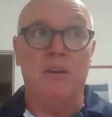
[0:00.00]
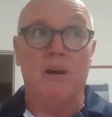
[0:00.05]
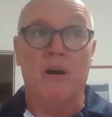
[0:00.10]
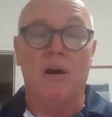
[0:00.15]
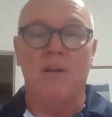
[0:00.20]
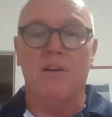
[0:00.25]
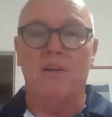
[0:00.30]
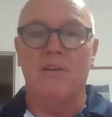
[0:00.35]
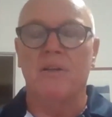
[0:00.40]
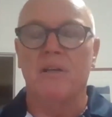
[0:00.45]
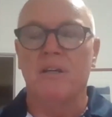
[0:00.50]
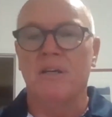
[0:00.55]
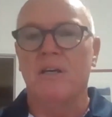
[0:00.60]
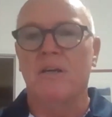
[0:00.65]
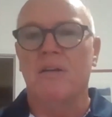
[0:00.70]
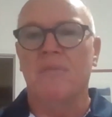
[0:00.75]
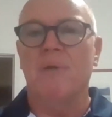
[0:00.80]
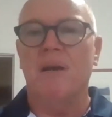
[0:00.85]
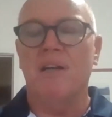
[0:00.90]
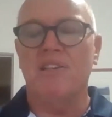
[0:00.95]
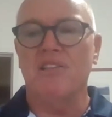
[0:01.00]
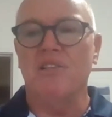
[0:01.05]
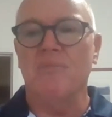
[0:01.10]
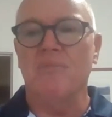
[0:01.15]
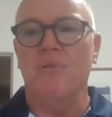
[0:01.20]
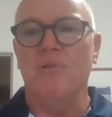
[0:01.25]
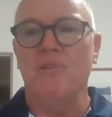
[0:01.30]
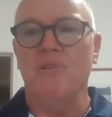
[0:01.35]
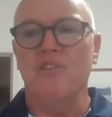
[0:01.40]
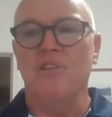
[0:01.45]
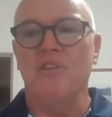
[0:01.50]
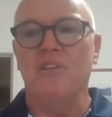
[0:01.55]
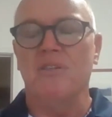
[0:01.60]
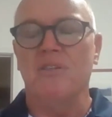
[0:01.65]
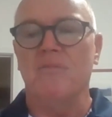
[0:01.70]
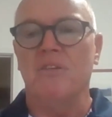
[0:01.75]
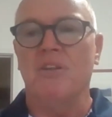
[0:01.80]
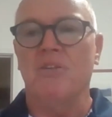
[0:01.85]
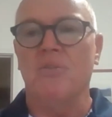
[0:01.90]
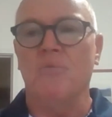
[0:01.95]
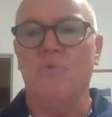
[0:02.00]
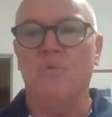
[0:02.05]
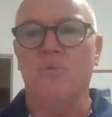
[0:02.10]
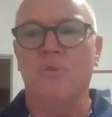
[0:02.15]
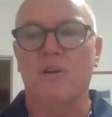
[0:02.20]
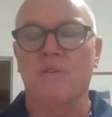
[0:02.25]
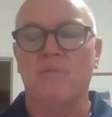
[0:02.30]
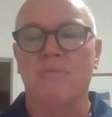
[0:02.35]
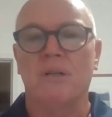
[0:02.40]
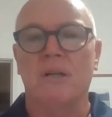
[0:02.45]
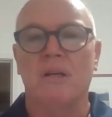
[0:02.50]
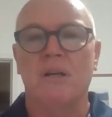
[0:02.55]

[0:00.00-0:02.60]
guided back to the person in the water.